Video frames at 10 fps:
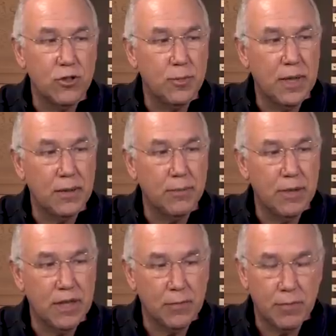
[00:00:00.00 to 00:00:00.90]
you may
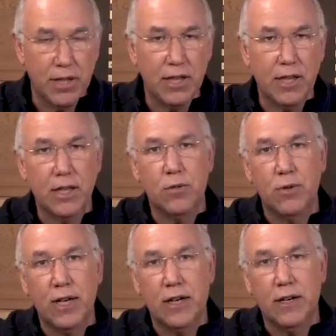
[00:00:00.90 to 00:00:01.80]
be completely
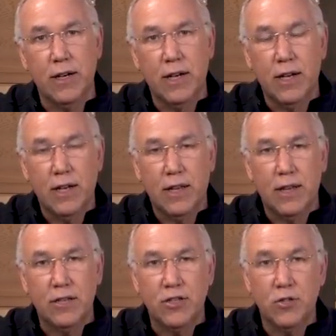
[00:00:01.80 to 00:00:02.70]
unaware
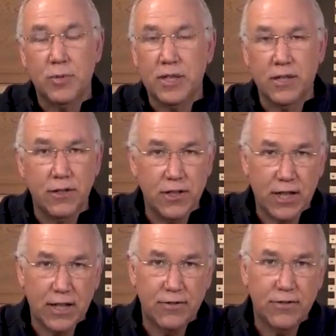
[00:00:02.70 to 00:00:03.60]
that she's been killed
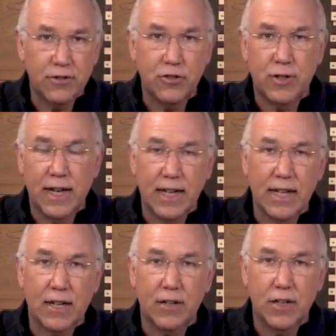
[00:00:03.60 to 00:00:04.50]
off, dragged
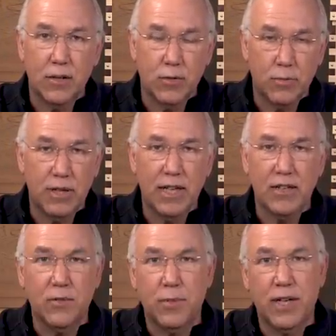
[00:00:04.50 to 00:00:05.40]
out, and
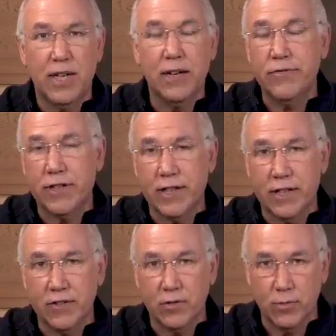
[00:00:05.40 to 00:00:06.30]
replaced by an
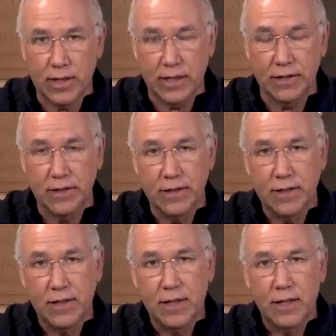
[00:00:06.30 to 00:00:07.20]
Africanized queen.
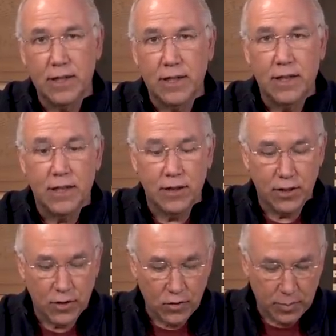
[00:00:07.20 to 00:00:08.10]

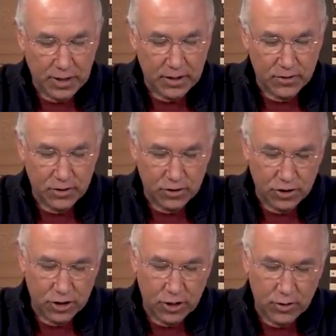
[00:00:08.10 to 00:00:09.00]
Those bees
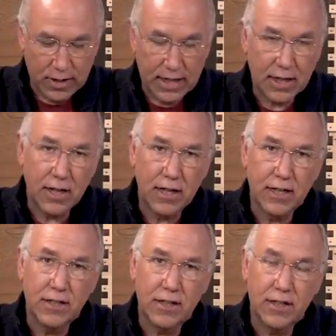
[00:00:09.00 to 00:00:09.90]
show that
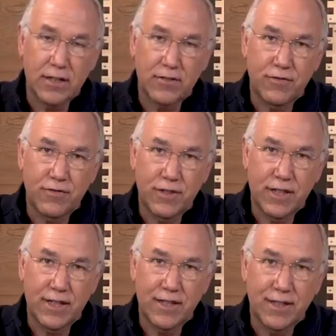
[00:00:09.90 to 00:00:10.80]
kind of
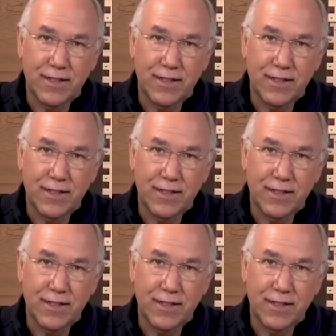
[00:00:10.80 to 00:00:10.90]
uh,